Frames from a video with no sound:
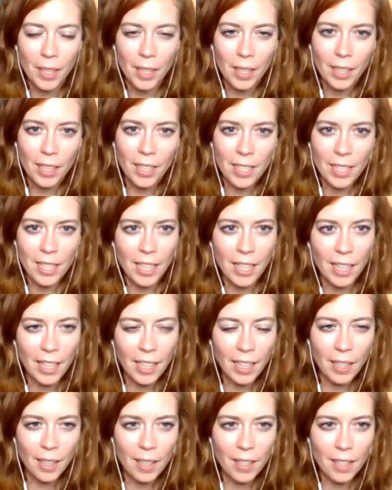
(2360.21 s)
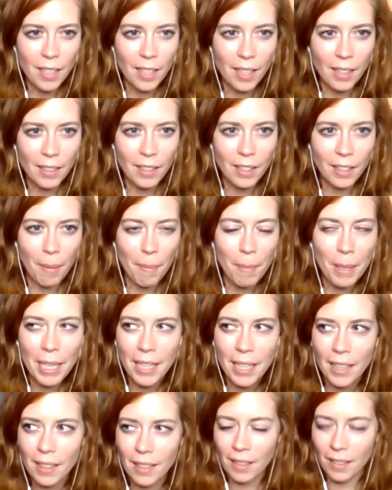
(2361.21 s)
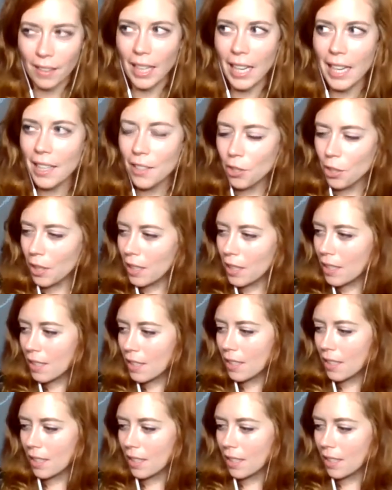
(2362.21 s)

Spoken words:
Because he is a comedic legend.